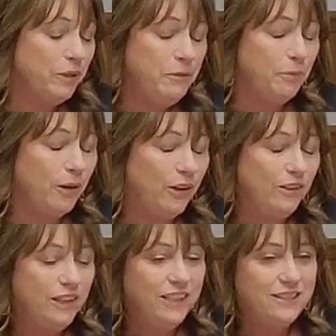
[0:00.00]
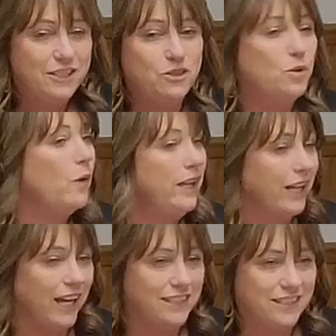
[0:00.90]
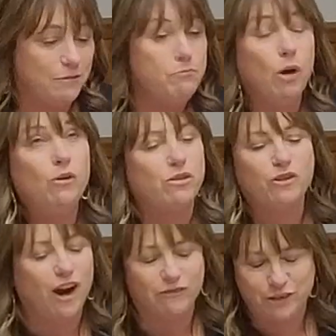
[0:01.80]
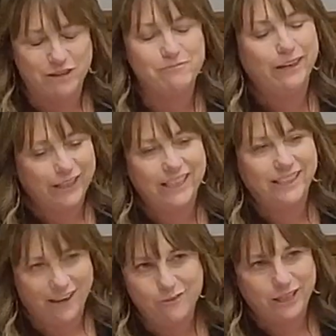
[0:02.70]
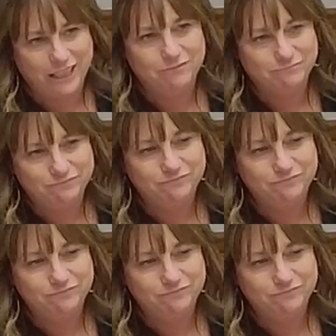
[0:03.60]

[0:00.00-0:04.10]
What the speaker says: people to join us in both Crawford and Marion County. Okay.